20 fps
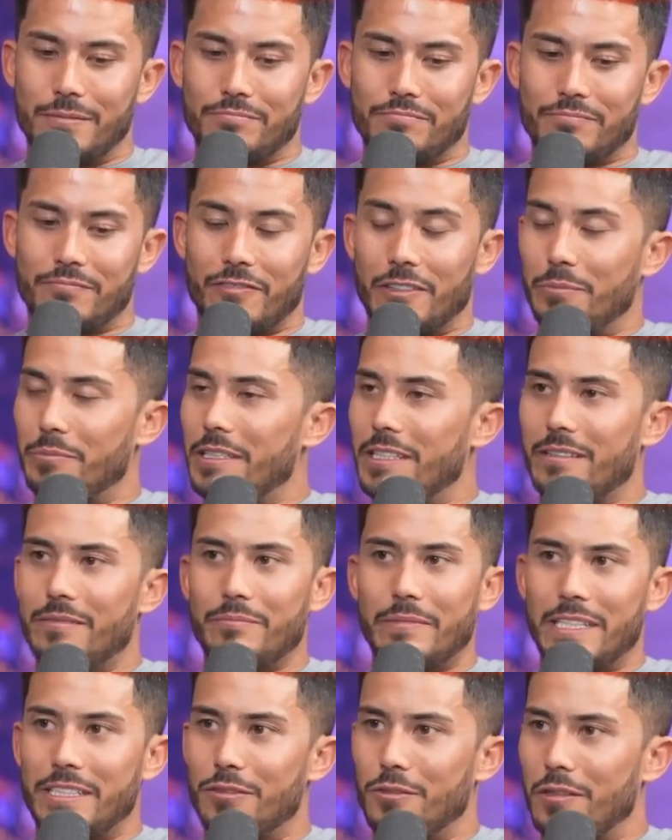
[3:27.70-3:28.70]
flipped it,
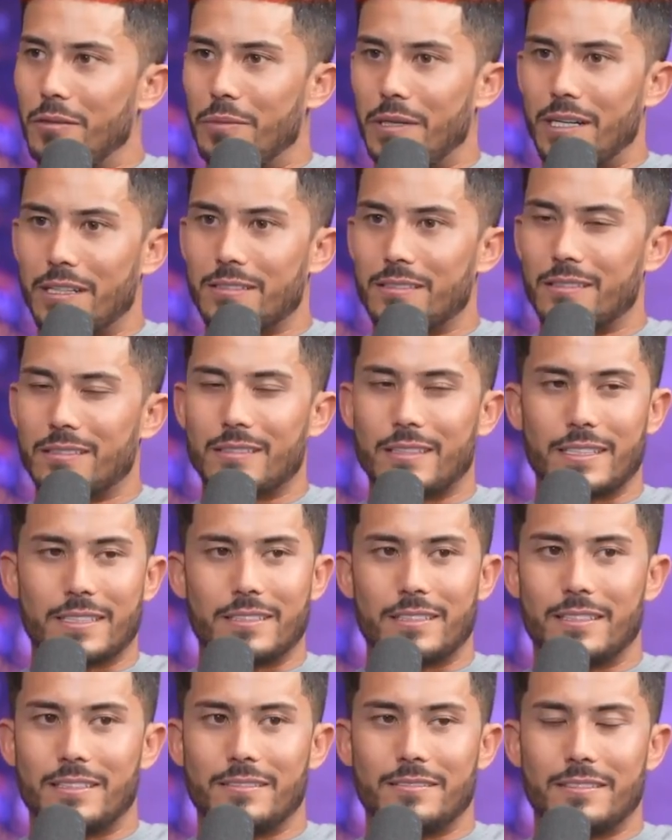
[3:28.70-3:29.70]
made 200 bucks. I was like,
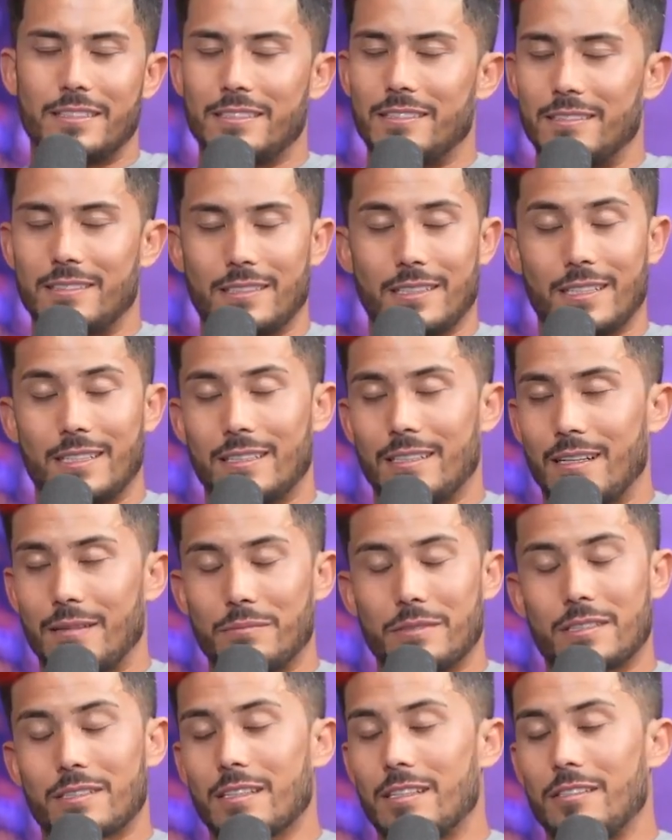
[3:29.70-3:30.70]
dude, this is it. I'm
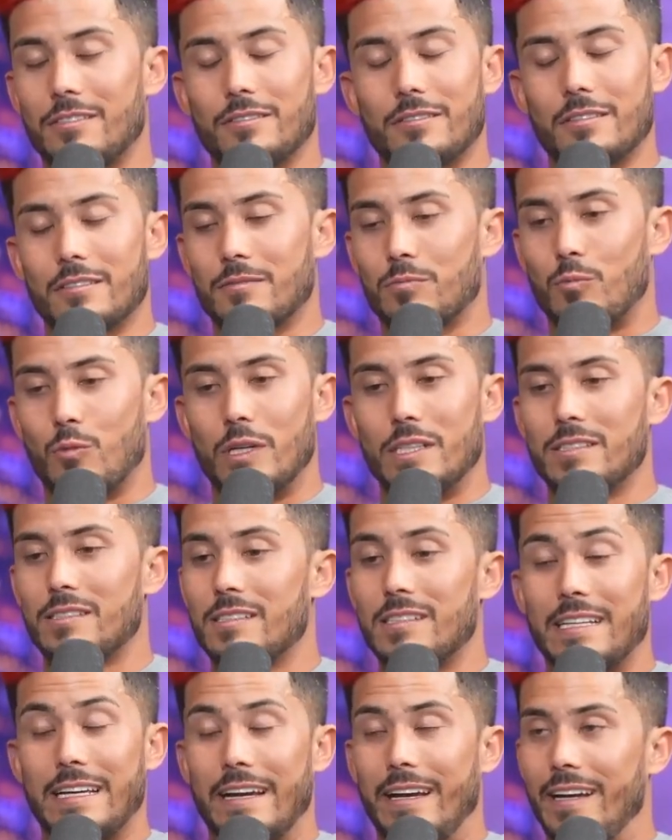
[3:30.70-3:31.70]
just going to do this once a
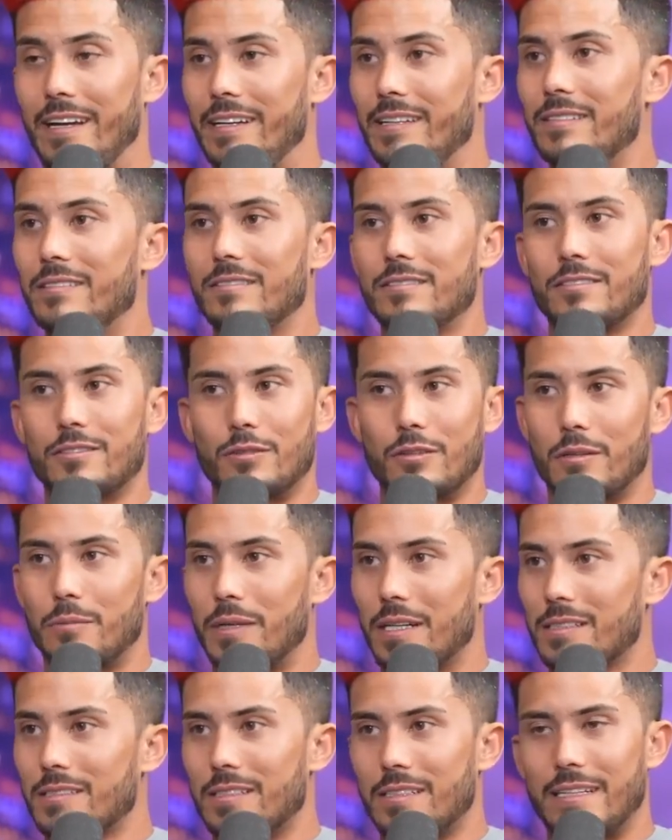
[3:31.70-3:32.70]
day, 200
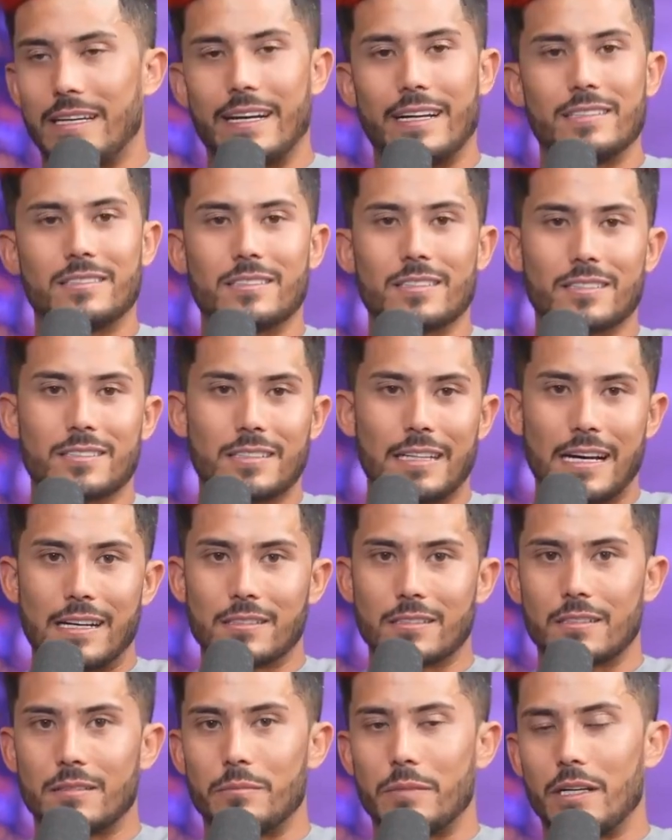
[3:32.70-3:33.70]
bucks a day,
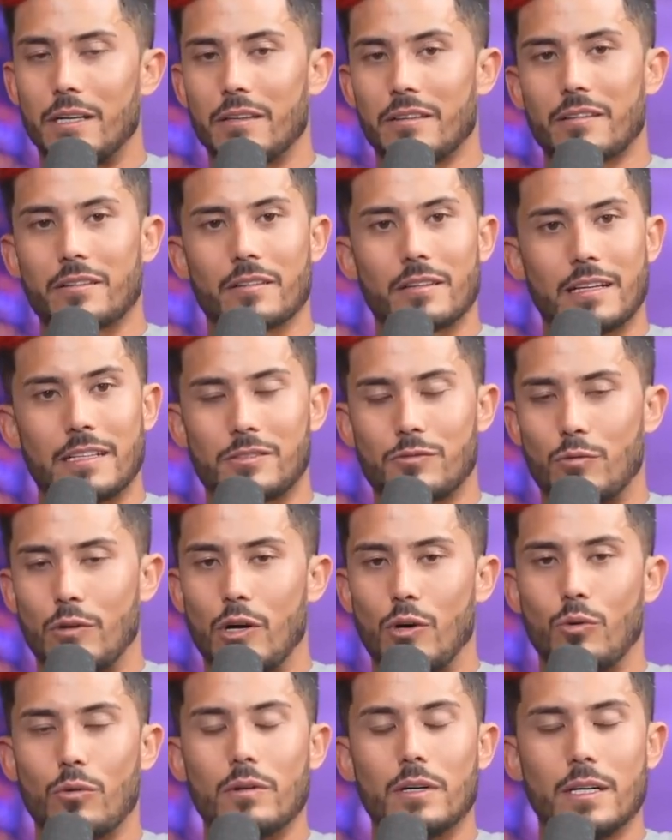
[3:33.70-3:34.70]
6,000 a month. Let's
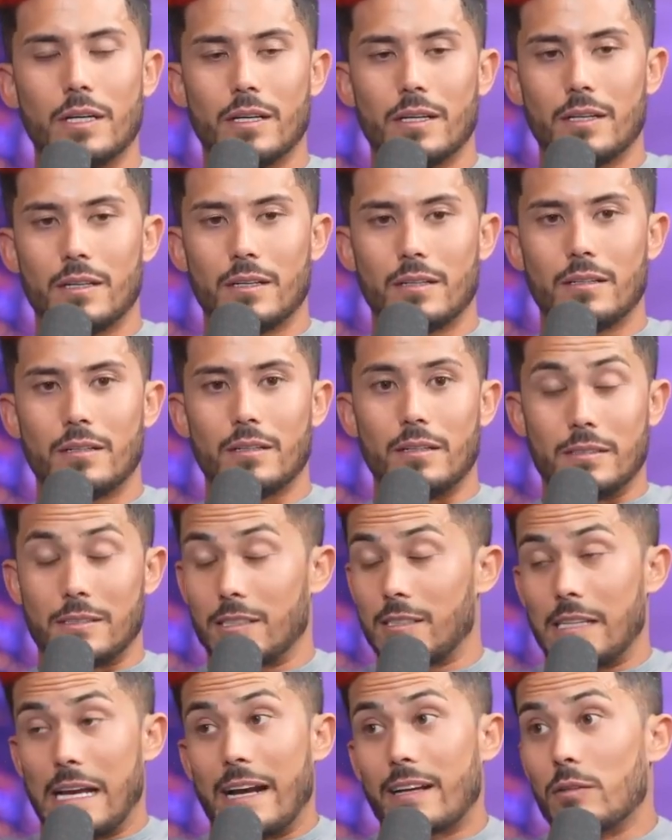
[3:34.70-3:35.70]
roll. That's
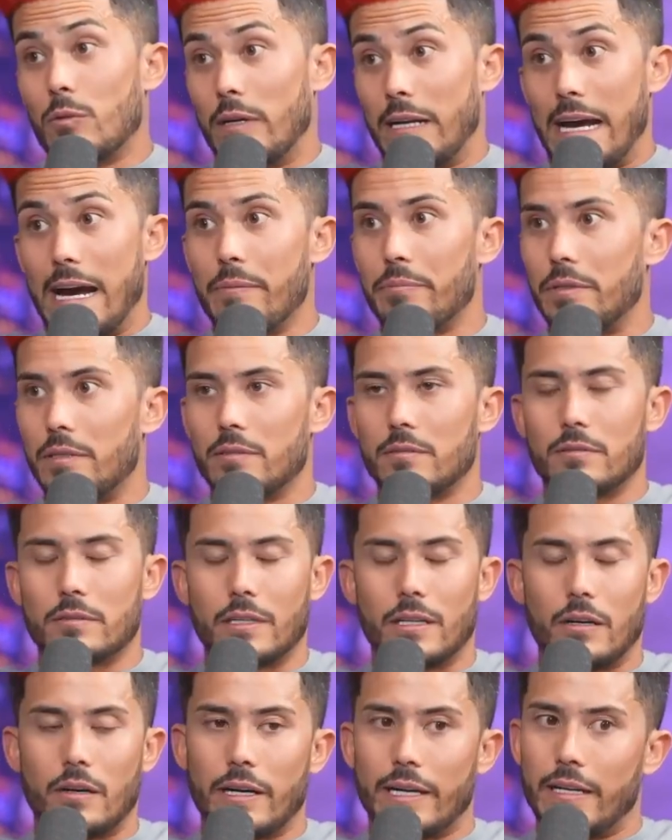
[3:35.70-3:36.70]
exactly what happened.
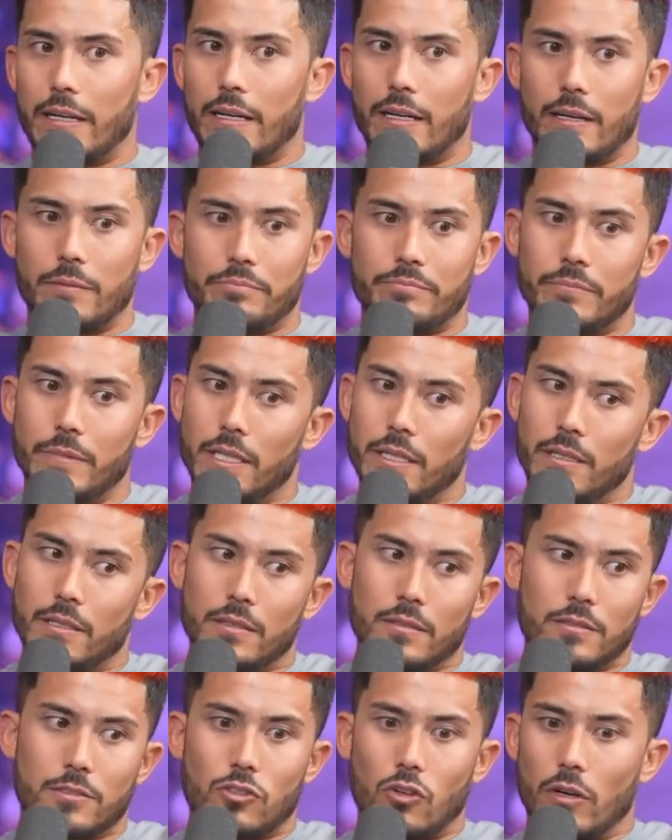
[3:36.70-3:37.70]
You know, I ended up
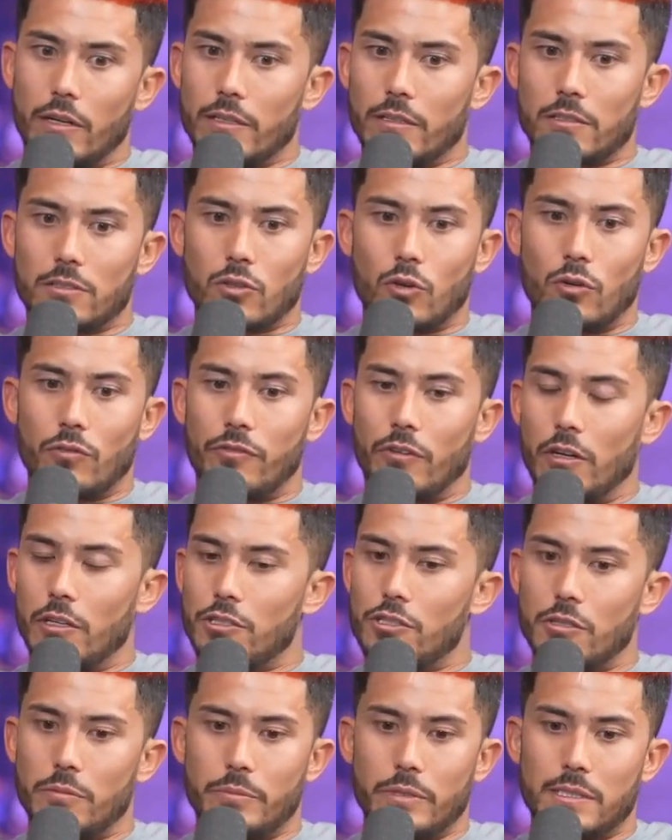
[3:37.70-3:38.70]
starting this whole
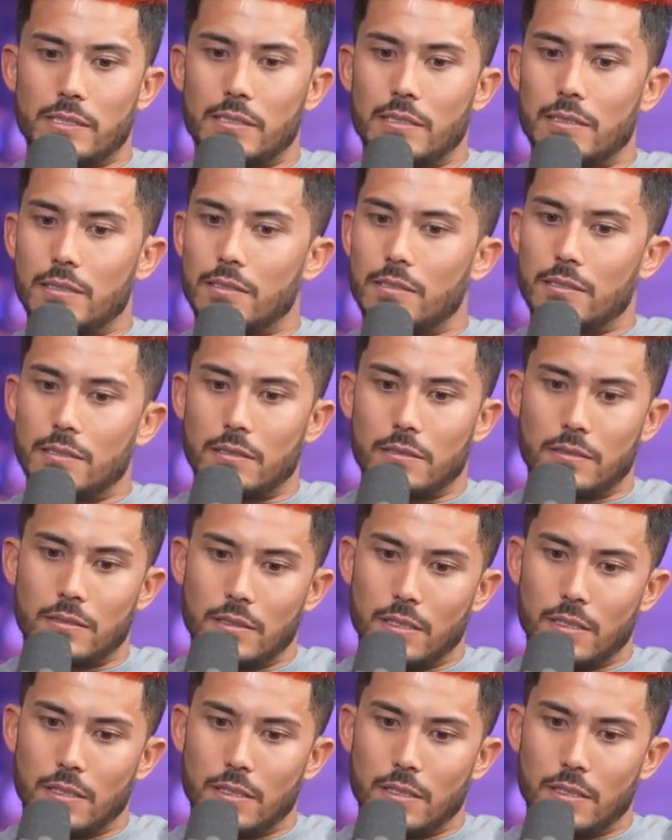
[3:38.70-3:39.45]
furniture business and,